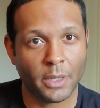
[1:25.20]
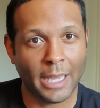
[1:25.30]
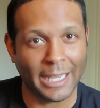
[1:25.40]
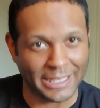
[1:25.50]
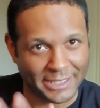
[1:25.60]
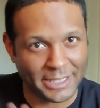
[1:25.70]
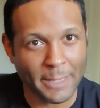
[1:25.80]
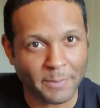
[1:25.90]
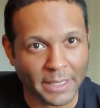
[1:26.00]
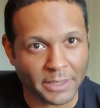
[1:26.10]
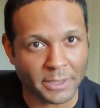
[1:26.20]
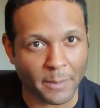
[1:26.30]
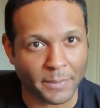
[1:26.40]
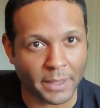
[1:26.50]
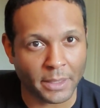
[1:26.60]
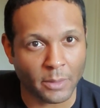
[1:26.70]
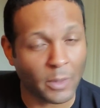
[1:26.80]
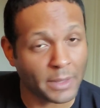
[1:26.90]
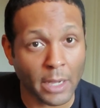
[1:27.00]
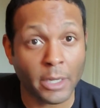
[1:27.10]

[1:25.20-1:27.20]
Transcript: accepting something without